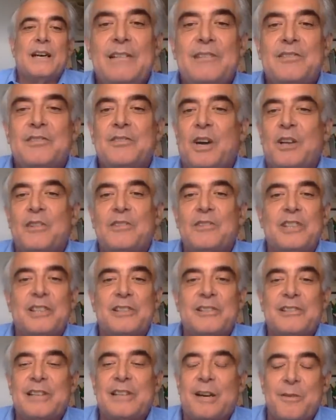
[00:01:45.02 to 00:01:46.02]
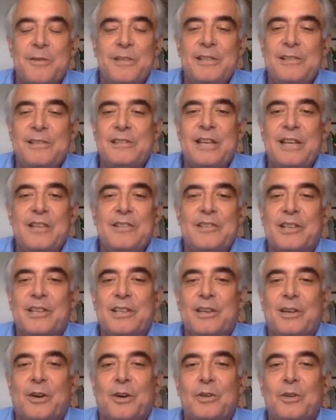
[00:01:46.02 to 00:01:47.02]
It's not just Southeast
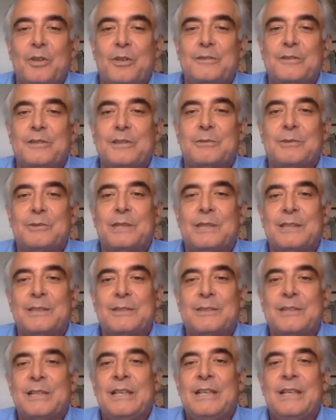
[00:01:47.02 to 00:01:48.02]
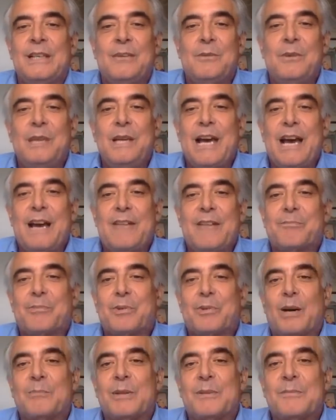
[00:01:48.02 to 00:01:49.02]
Asia. All over the world, we
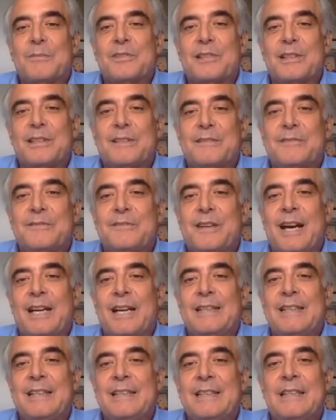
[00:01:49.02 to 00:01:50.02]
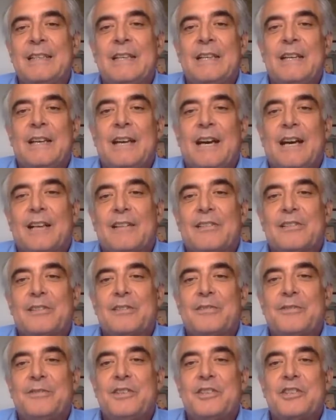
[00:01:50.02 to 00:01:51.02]
have problems uh, finding uh,
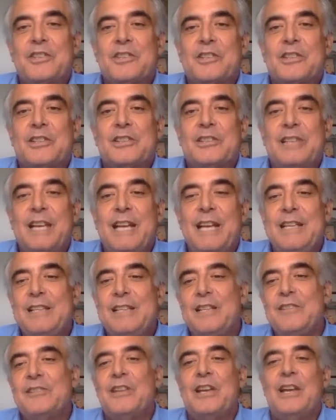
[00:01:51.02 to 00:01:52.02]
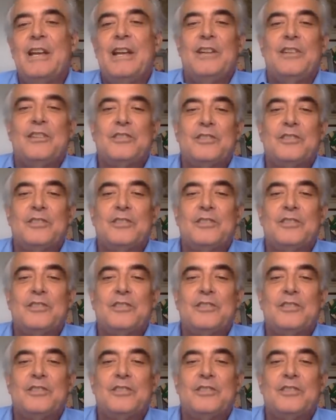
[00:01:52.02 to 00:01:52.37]
sufficient containers.